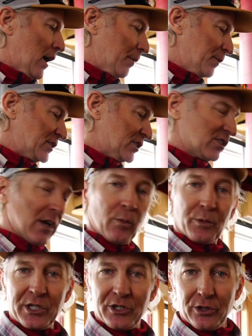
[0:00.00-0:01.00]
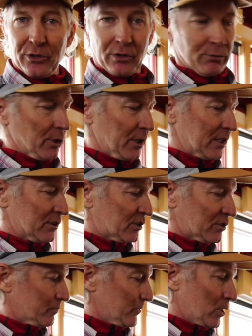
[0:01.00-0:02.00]
This is something we do to really,
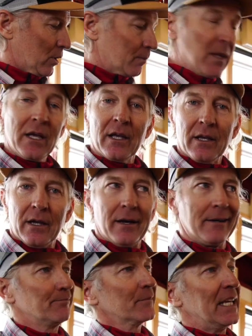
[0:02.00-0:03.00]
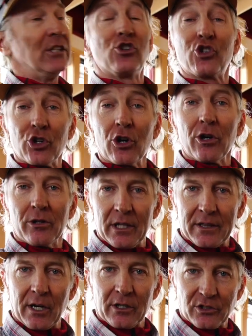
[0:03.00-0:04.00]
you know, ensure
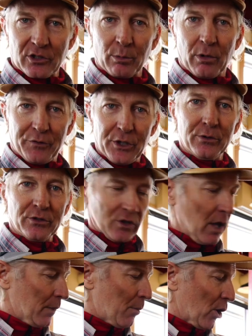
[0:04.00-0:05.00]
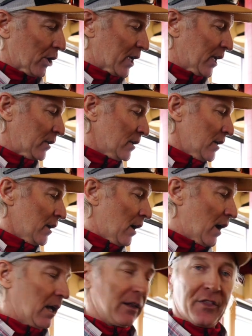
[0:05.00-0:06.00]
that there's some reviews on the market
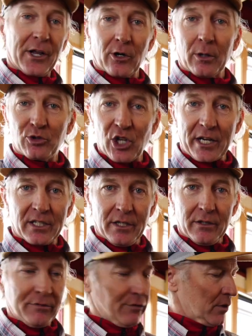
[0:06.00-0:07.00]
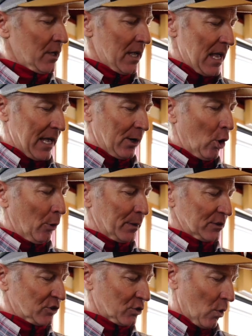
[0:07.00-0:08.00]
that are objective and
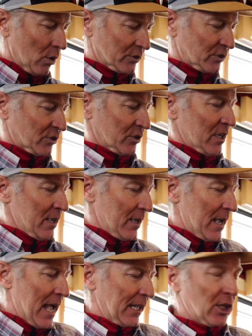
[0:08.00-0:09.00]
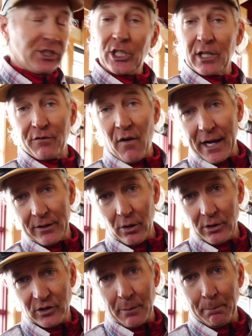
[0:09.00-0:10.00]
open source, and you can find
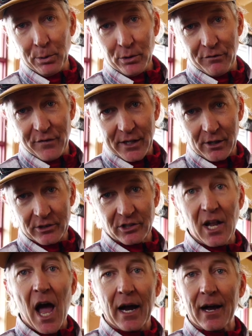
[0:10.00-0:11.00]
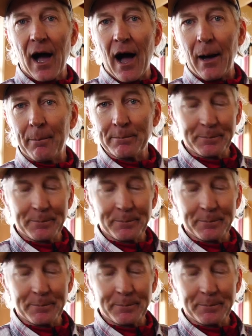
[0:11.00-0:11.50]
those at bootfitters.com.